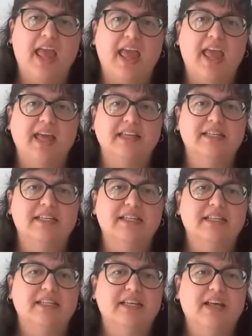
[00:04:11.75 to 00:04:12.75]
And
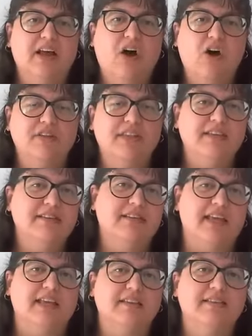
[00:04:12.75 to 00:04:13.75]
all these
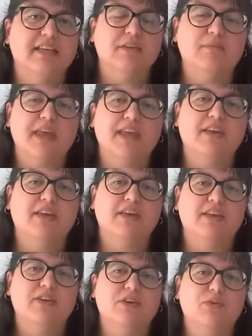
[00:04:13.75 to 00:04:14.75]
things can make
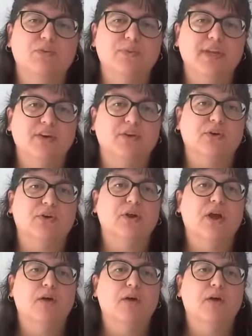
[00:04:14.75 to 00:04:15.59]
your reader